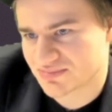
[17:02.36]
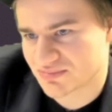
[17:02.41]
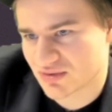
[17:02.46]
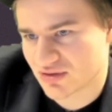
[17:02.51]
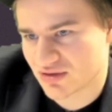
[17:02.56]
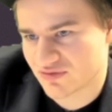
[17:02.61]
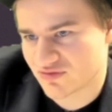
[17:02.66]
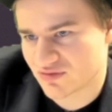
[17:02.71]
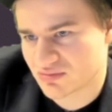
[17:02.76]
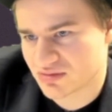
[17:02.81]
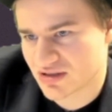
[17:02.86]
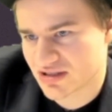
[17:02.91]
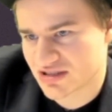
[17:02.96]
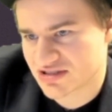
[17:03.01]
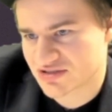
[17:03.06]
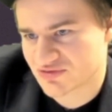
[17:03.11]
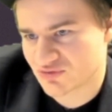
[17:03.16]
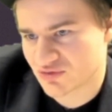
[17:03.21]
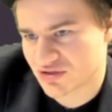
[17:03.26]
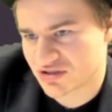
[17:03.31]
but if he
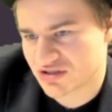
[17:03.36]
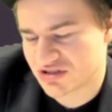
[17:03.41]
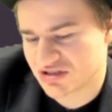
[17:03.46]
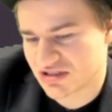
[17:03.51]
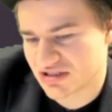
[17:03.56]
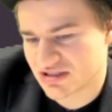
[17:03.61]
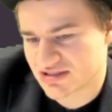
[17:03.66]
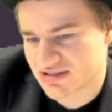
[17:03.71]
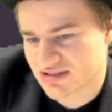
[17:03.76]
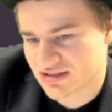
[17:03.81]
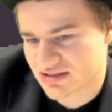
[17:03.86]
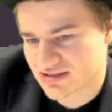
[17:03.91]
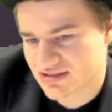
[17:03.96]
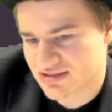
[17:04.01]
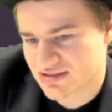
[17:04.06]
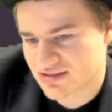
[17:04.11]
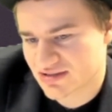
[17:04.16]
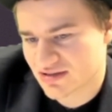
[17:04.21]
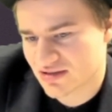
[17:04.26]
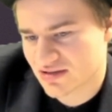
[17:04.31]
plays rook
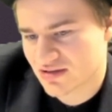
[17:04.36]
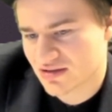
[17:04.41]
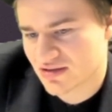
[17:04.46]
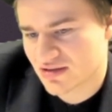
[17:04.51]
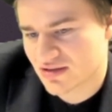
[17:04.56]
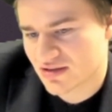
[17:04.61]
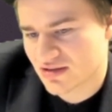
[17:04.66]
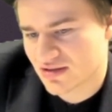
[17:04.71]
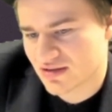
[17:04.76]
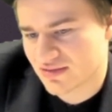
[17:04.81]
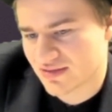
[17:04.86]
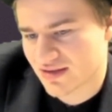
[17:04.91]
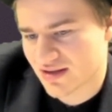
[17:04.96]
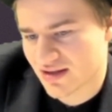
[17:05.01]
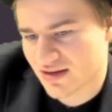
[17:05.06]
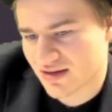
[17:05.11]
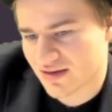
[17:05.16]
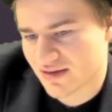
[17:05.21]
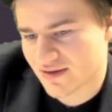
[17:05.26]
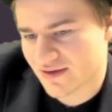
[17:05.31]
g6,
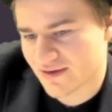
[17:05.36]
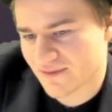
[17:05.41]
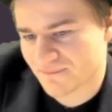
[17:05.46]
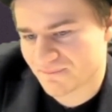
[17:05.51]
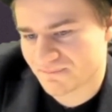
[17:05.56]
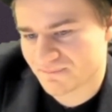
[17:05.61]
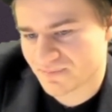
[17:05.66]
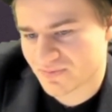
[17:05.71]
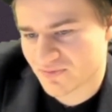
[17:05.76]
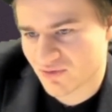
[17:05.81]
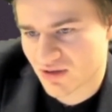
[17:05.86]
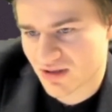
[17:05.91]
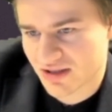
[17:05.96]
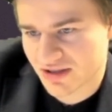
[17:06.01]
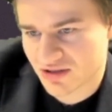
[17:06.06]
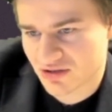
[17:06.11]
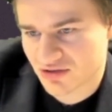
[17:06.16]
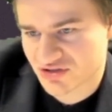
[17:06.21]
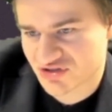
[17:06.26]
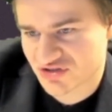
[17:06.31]
then, well, I
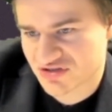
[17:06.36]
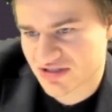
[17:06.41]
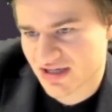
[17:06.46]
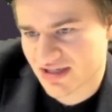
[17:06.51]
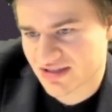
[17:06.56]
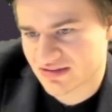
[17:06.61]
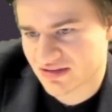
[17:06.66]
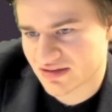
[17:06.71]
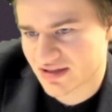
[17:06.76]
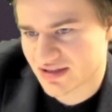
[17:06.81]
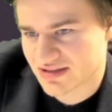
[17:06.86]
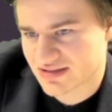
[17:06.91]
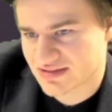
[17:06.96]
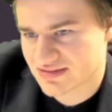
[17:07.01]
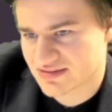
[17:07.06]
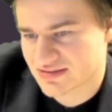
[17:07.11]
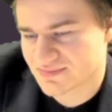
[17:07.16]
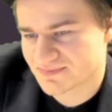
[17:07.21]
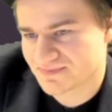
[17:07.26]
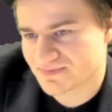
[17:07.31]
can also take the
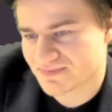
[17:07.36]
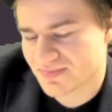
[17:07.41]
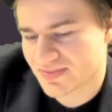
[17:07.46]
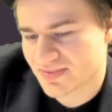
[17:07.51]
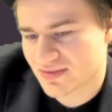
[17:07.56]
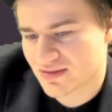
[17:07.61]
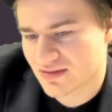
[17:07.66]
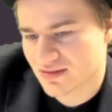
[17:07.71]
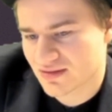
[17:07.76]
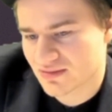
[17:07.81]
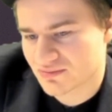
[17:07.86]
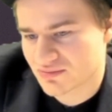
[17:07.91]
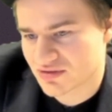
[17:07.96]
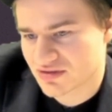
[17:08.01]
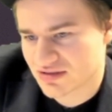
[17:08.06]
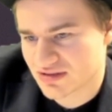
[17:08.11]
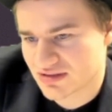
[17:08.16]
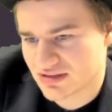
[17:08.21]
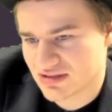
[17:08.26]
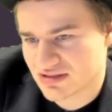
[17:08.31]
knight. But
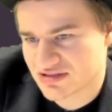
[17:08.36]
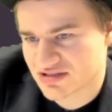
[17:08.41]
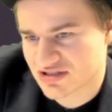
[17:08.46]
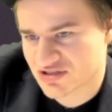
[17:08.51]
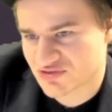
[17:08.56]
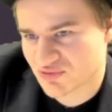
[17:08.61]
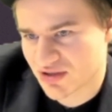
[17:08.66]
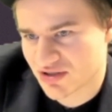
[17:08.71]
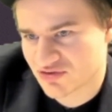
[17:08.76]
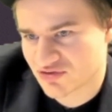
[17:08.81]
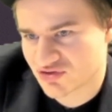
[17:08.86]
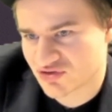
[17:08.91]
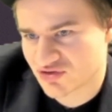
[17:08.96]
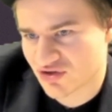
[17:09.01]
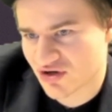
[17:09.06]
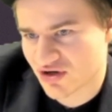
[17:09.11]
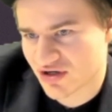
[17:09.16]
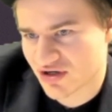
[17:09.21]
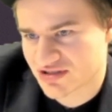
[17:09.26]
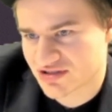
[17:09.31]
the easiest way to
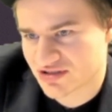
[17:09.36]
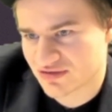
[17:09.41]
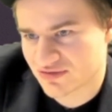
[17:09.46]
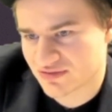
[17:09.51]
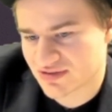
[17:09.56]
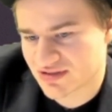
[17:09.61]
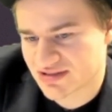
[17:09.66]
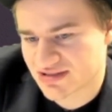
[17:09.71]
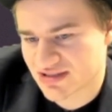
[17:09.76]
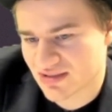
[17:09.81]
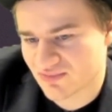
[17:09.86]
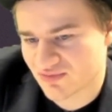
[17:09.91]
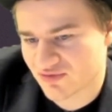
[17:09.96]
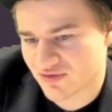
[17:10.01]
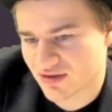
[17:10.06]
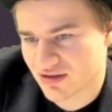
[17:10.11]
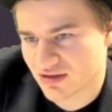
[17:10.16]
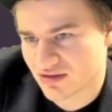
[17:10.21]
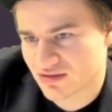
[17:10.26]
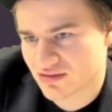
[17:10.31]
draw is to do the same
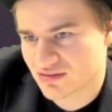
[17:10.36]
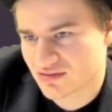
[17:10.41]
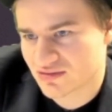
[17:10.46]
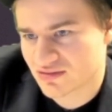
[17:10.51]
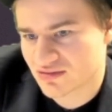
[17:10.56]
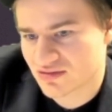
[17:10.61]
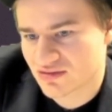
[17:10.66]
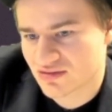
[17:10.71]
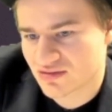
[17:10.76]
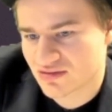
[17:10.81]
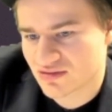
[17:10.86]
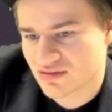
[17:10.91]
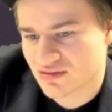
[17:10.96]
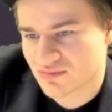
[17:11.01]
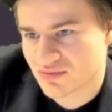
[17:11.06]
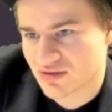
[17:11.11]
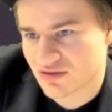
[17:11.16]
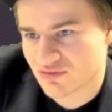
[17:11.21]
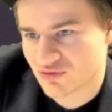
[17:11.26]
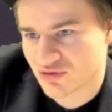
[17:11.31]
thing.
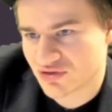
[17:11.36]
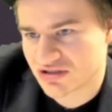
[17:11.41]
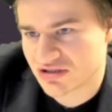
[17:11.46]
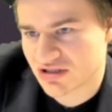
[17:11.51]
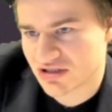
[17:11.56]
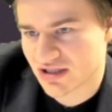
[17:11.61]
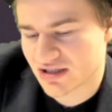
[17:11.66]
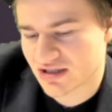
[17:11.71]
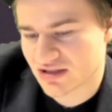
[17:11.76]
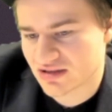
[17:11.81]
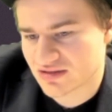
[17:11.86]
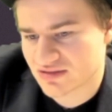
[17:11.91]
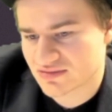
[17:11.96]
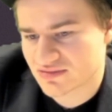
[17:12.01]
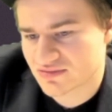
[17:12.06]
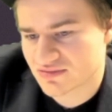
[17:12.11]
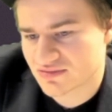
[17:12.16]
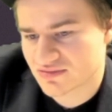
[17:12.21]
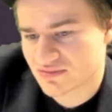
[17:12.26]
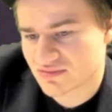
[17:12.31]
Play rook g8,
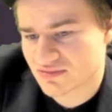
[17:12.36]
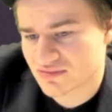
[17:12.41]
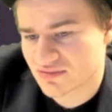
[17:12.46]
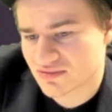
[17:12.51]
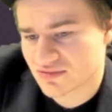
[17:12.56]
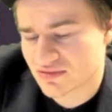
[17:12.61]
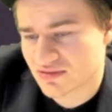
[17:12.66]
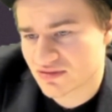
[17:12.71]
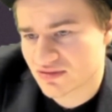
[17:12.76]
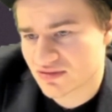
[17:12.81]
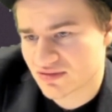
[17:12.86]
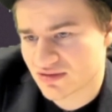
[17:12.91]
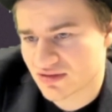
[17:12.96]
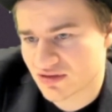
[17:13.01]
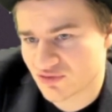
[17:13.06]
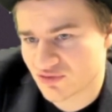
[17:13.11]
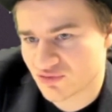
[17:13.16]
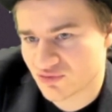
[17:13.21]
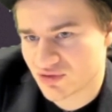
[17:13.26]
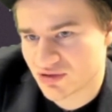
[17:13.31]

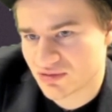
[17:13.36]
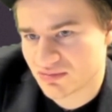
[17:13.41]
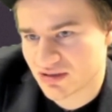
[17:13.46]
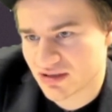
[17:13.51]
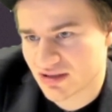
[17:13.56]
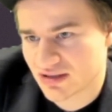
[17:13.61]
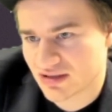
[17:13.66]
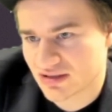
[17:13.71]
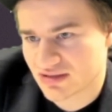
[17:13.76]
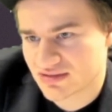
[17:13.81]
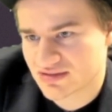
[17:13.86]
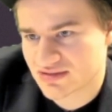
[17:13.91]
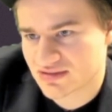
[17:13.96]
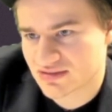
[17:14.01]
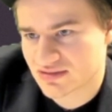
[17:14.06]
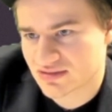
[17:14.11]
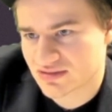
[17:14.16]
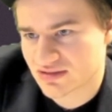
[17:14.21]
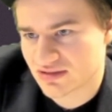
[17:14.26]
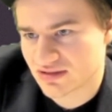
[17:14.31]
then queen
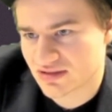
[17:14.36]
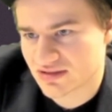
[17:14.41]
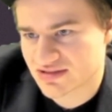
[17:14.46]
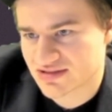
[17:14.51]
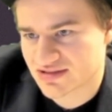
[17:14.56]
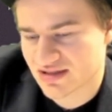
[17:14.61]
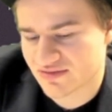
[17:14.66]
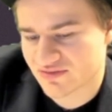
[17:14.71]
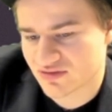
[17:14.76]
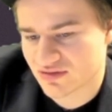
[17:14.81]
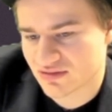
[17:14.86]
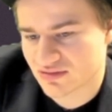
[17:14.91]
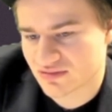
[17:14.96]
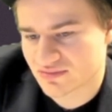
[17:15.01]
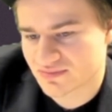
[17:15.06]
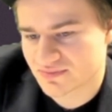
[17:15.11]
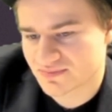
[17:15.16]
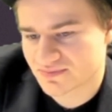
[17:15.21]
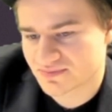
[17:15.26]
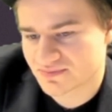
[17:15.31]
b8, king h7,
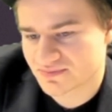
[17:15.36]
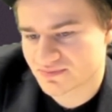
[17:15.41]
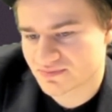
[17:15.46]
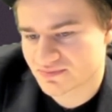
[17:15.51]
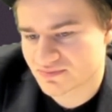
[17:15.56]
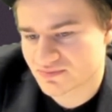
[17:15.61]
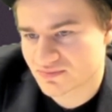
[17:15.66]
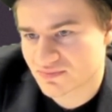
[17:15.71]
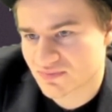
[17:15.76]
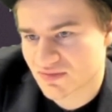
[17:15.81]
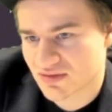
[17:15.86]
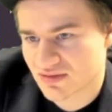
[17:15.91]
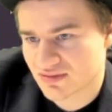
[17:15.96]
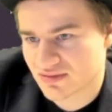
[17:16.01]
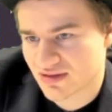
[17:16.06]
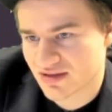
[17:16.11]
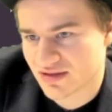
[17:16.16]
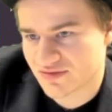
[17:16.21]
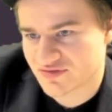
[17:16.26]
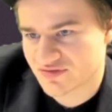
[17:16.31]

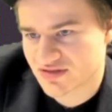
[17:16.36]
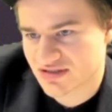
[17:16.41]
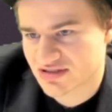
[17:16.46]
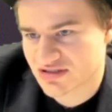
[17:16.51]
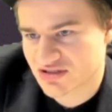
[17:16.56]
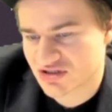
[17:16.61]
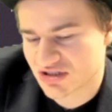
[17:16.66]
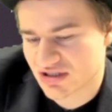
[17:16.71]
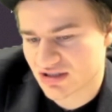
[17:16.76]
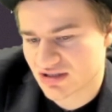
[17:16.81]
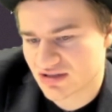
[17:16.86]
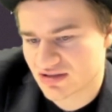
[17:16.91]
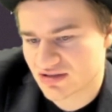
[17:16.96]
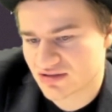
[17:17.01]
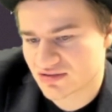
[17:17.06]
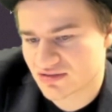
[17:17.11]
knight f6 check,